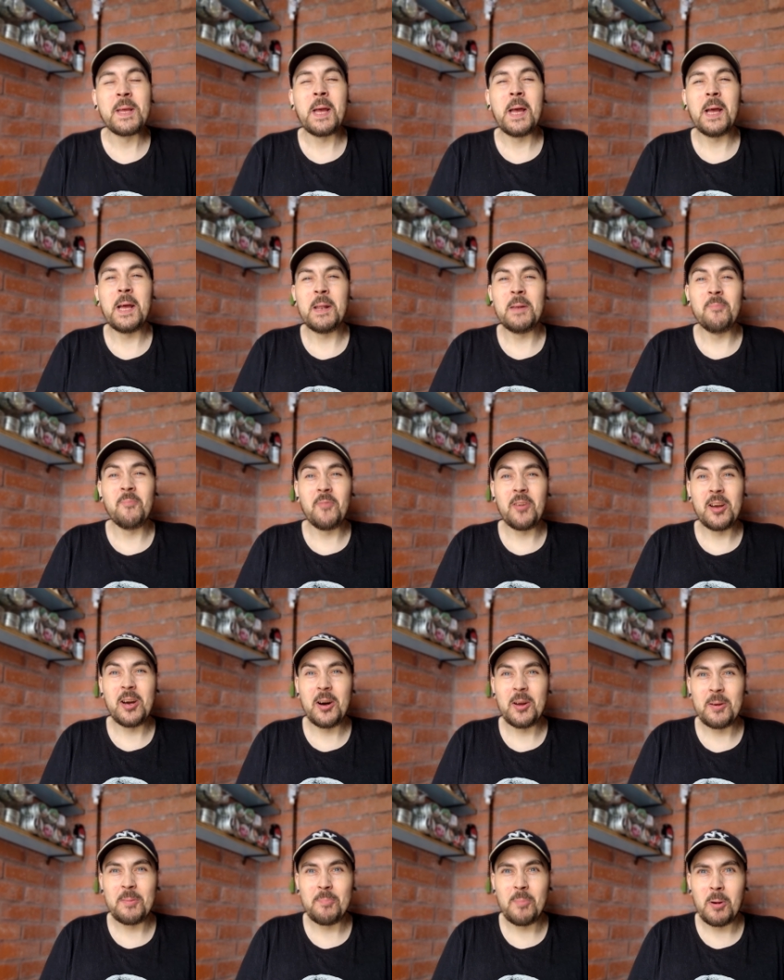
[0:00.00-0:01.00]
And
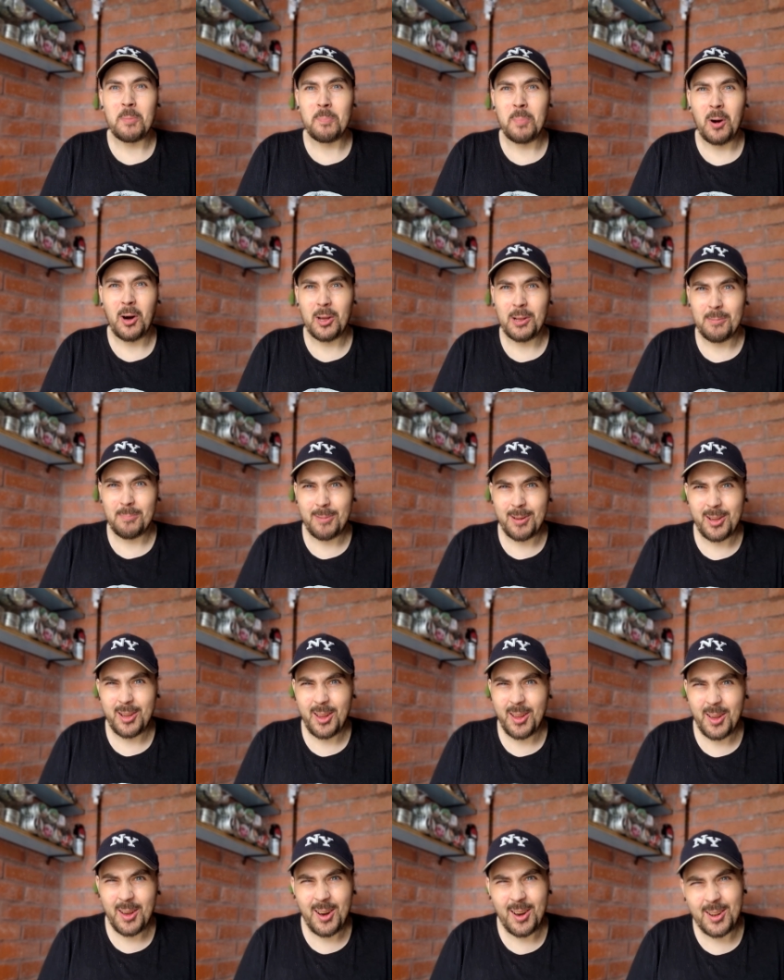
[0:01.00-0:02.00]
regarding my pipes,
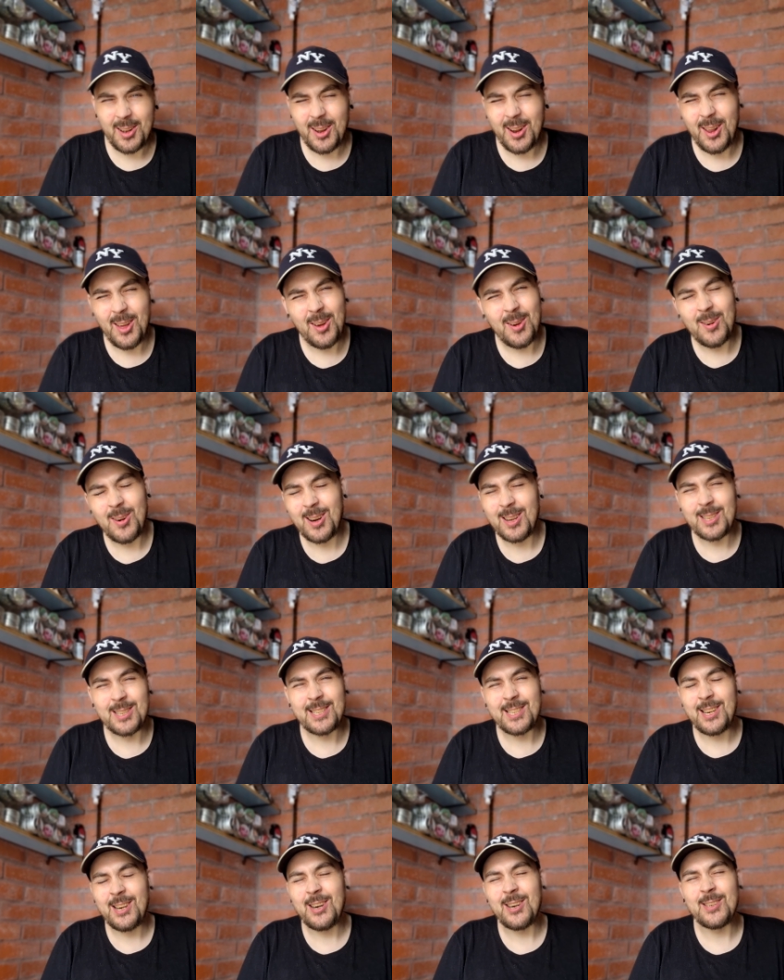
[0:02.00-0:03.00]
I don't know, I
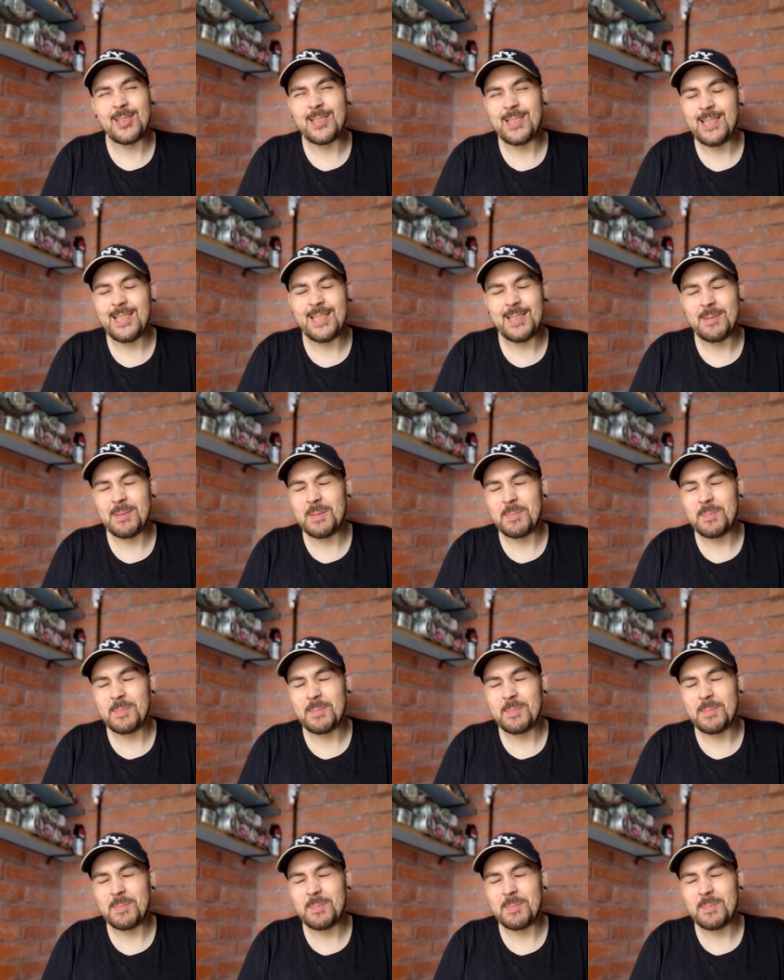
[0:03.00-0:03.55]
just can't